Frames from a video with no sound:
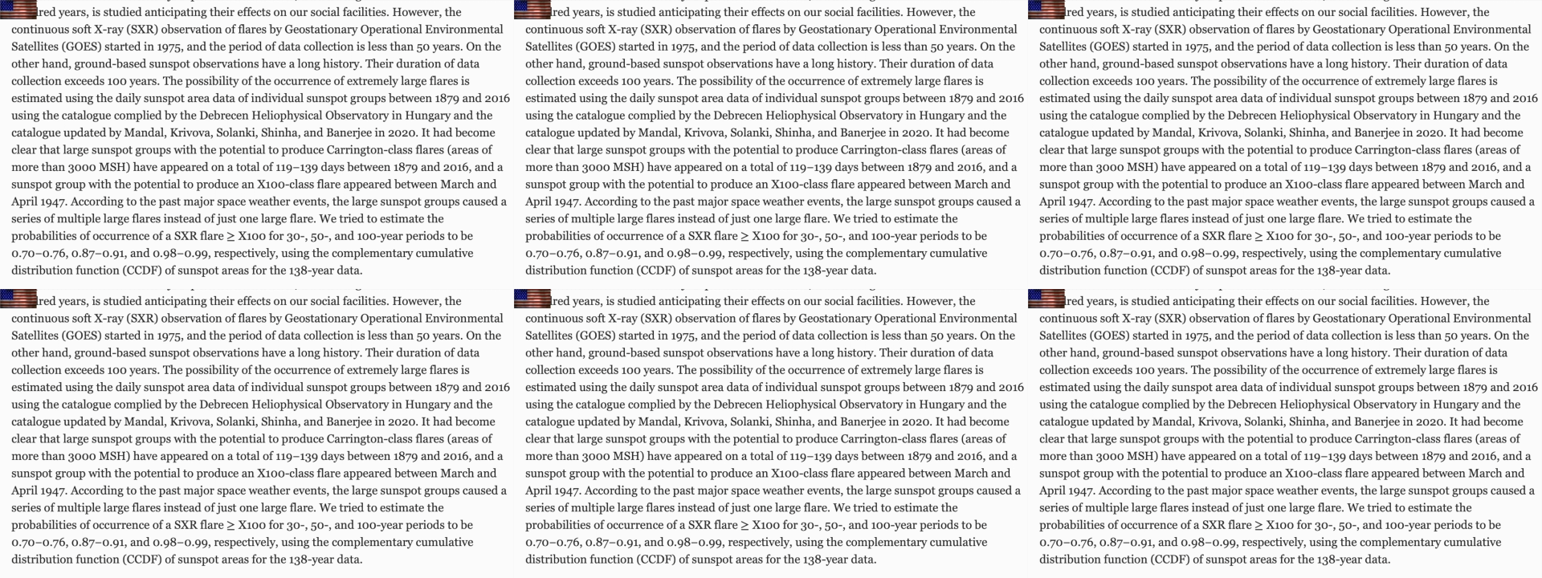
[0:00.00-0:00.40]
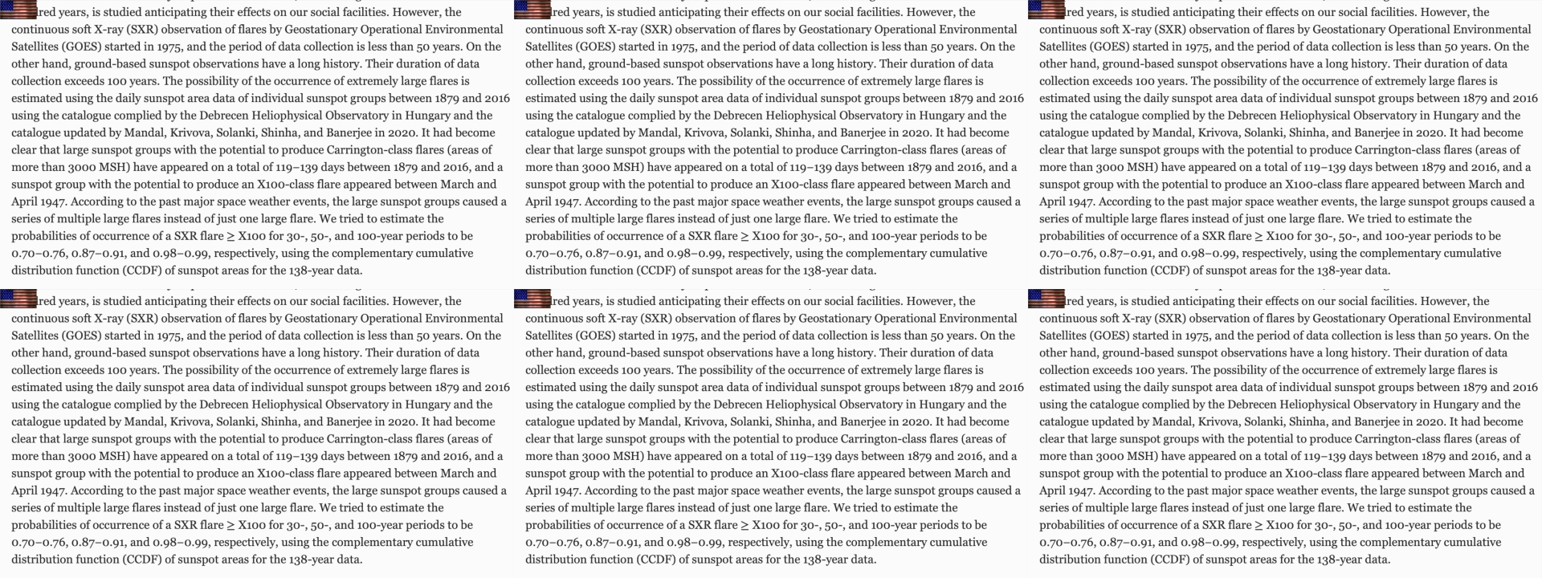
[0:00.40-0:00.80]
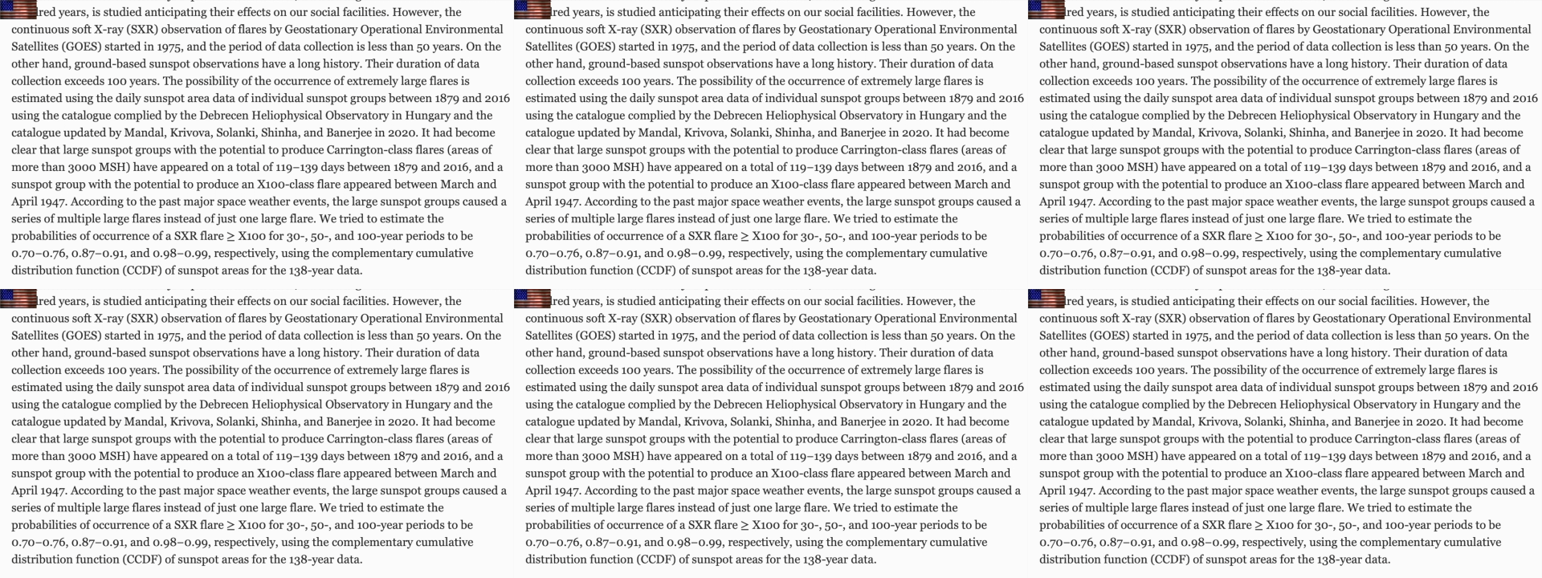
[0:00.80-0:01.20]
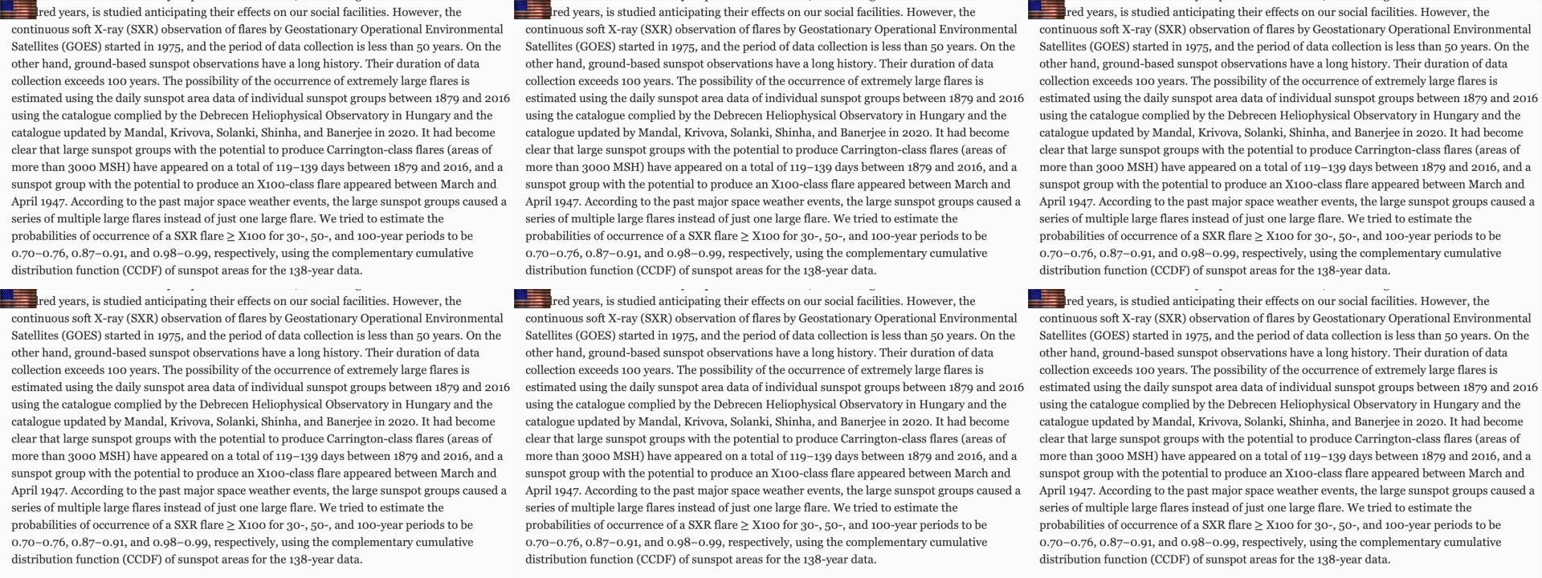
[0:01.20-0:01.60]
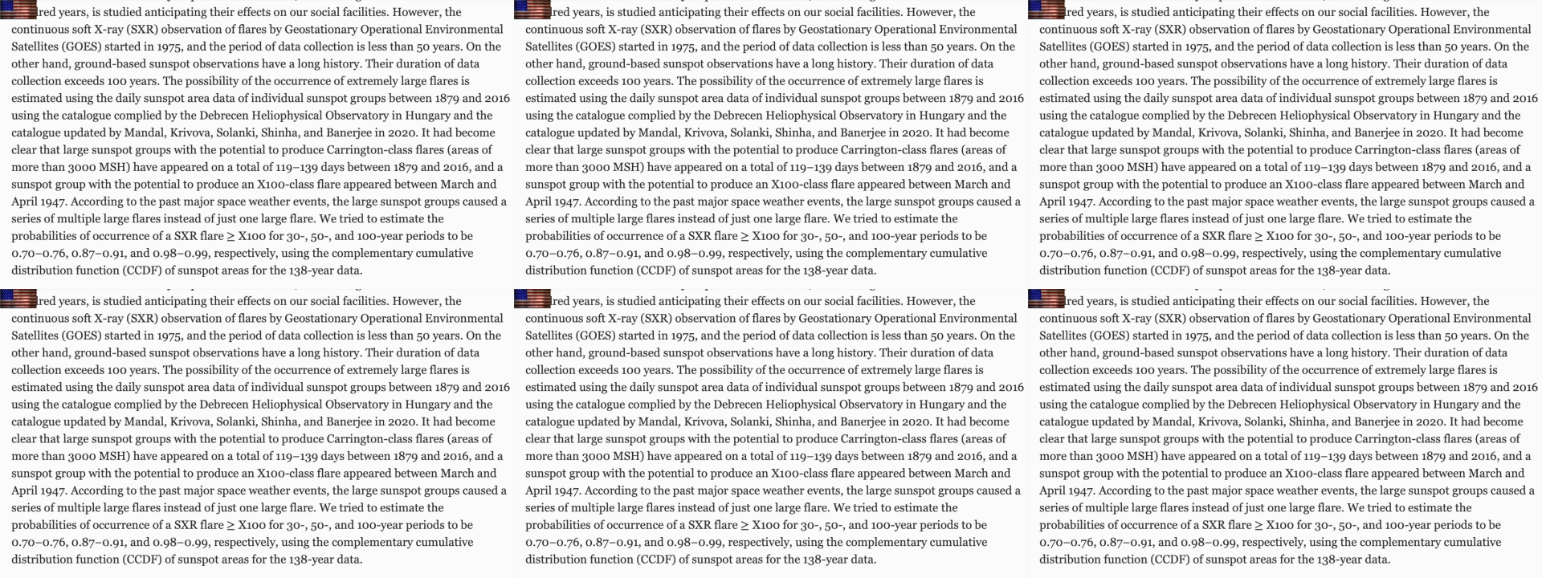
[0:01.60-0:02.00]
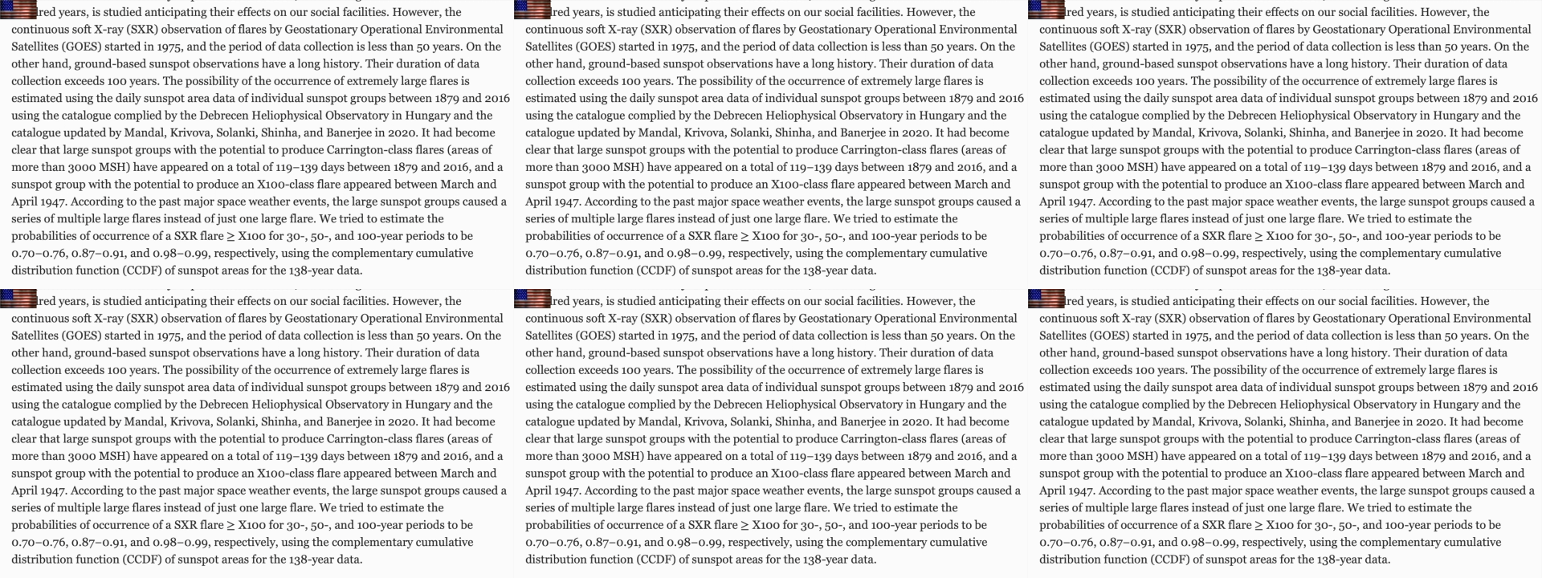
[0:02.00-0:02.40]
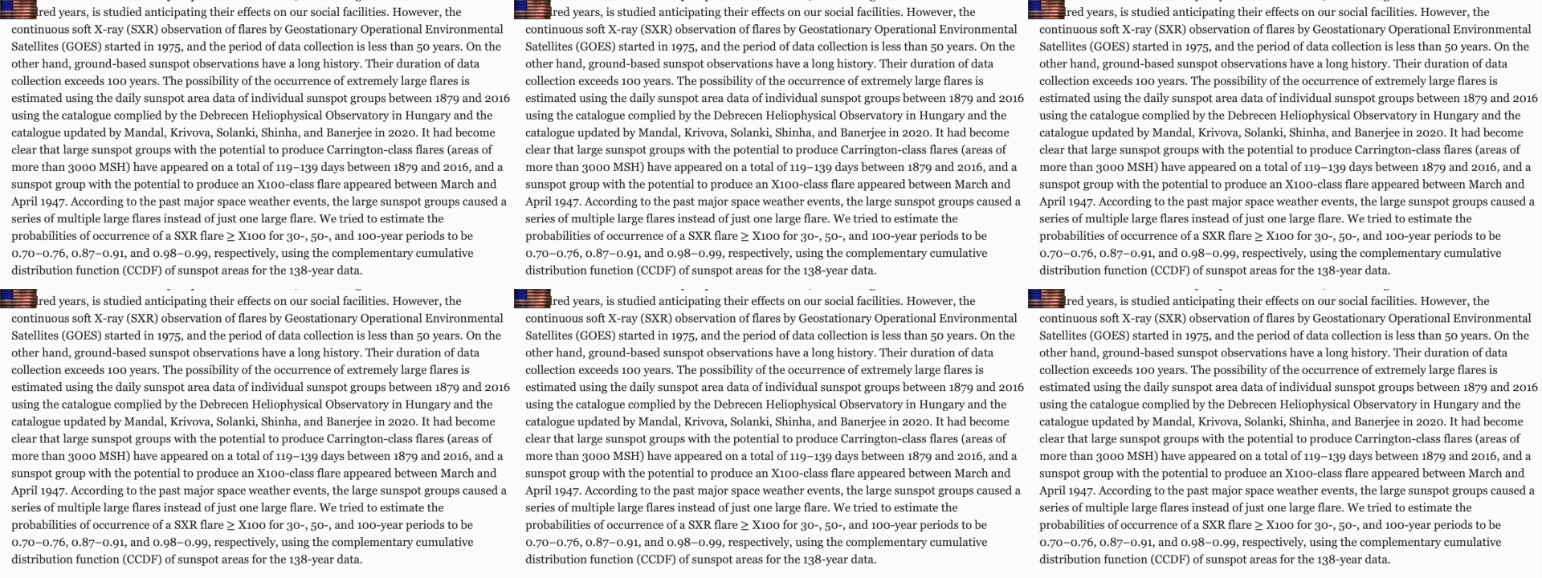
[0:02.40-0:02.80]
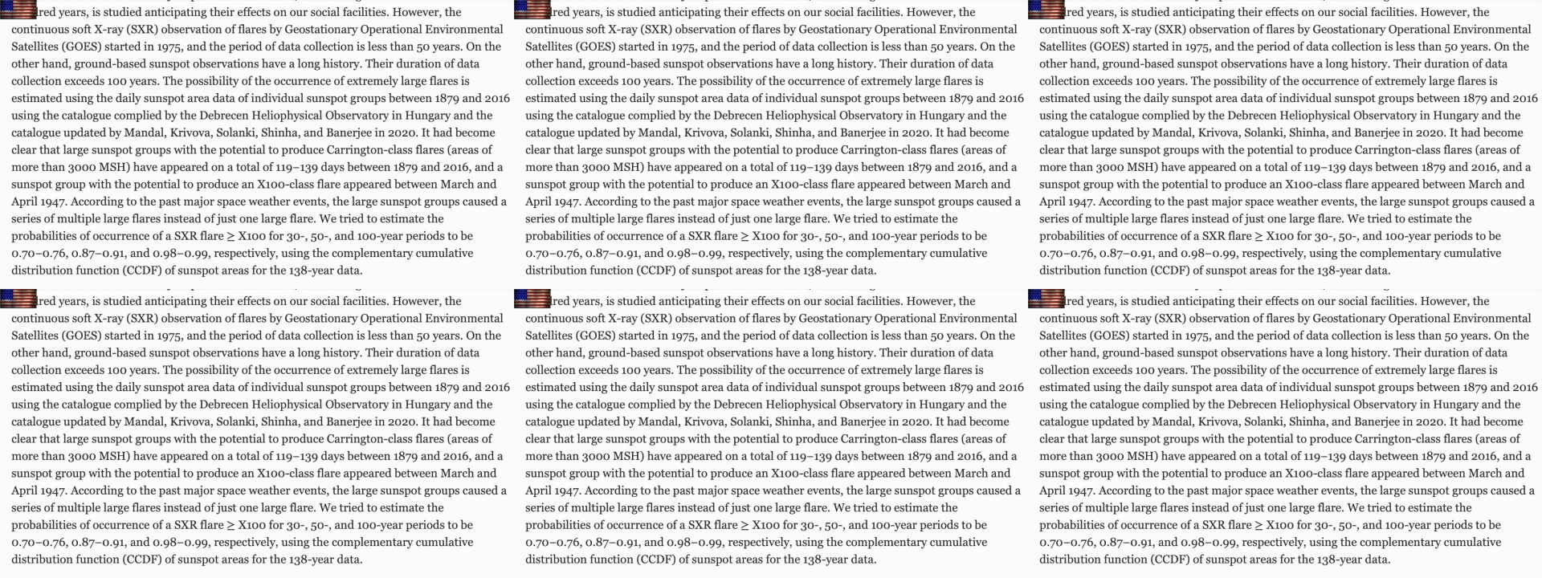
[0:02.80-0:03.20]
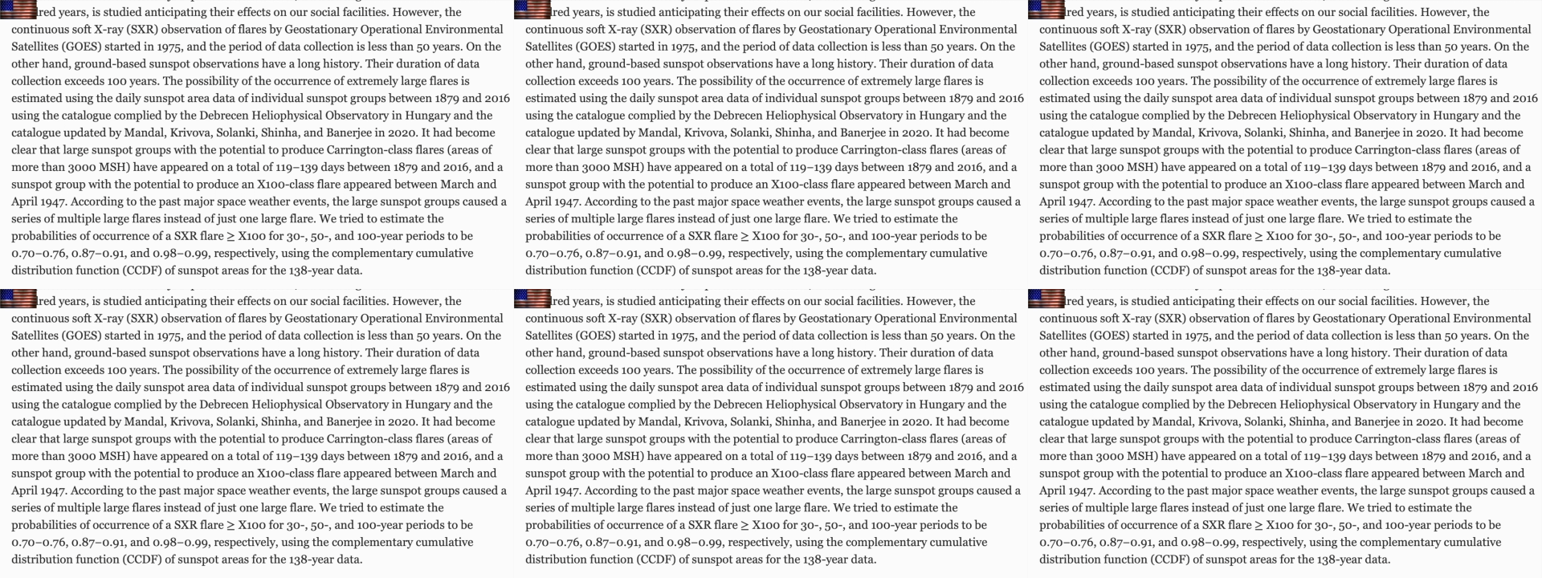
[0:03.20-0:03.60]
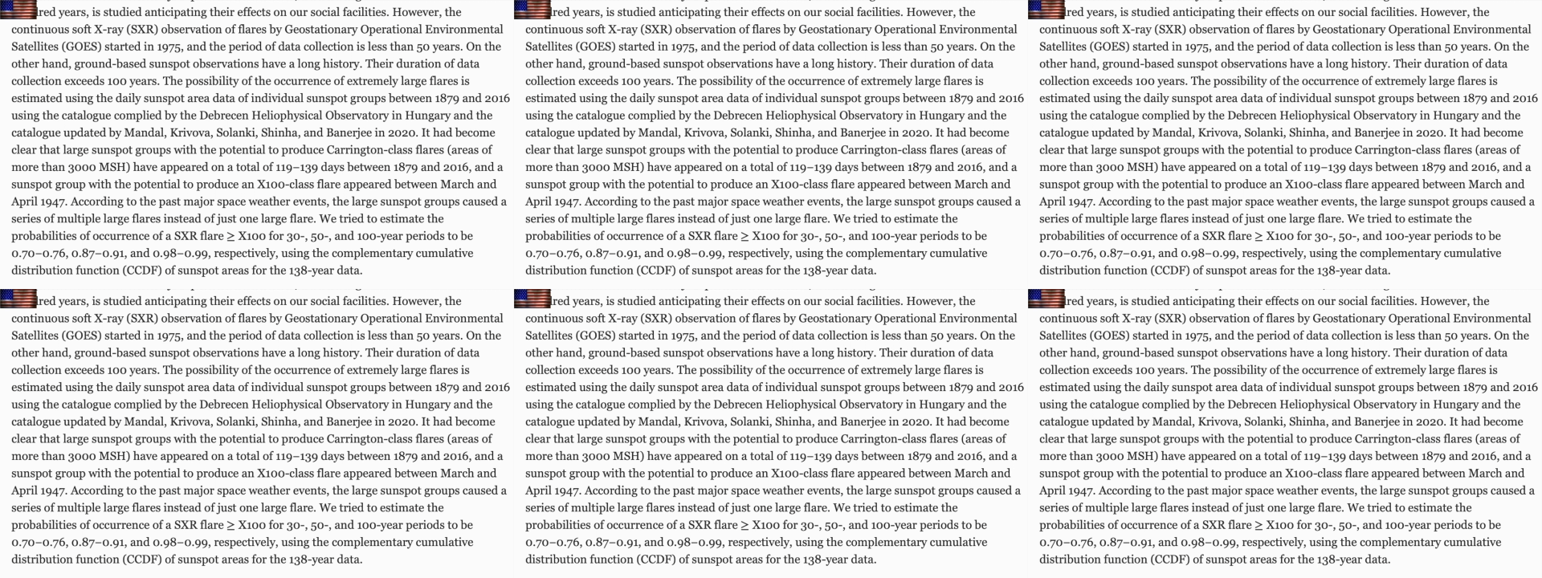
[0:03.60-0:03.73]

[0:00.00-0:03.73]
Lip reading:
(no speaker visible)